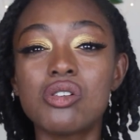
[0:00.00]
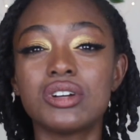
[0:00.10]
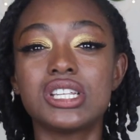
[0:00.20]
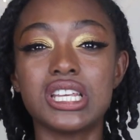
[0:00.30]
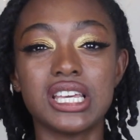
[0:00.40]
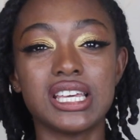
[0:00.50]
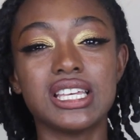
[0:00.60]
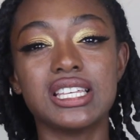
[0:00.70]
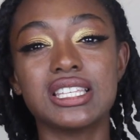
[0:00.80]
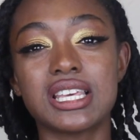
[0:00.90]
which
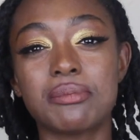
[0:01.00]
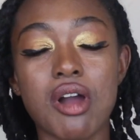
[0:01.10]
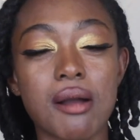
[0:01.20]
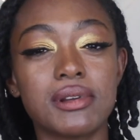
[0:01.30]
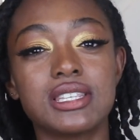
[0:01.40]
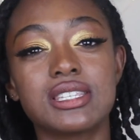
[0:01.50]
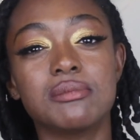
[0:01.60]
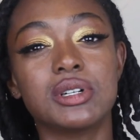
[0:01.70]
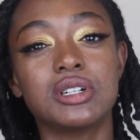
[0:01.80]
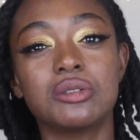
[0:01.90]
is a prominent
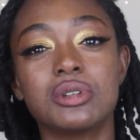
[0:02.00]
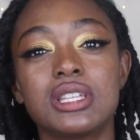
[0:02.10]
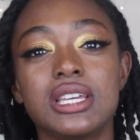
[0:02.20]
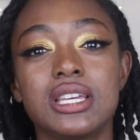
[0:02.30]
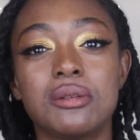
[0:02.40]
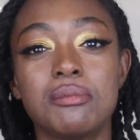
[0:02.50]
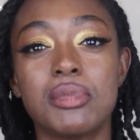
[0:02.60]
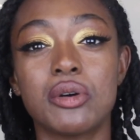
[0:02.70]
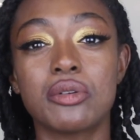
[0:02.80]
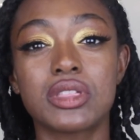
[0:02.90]
symbol within
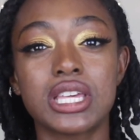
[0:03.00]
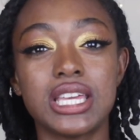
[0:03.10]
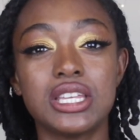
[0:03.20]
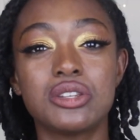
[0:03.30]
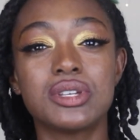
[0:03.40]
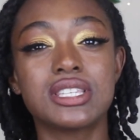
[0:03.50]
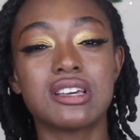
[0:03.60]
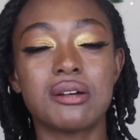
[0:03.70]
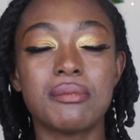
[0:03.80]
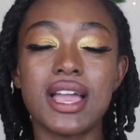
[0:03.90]
both
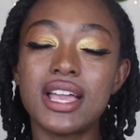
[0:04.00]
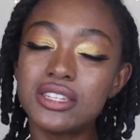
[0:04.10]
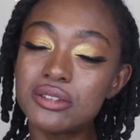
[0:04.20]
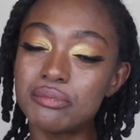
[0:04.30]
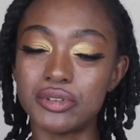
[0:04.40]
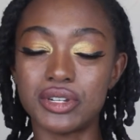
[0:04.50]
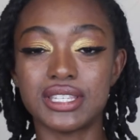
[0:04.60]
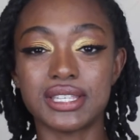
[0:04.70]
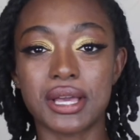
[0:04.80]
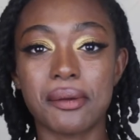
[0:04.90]
Hinduism and
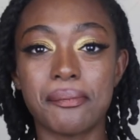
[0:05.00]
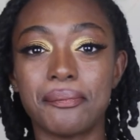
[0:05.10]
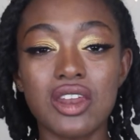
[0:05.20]
Buddhism,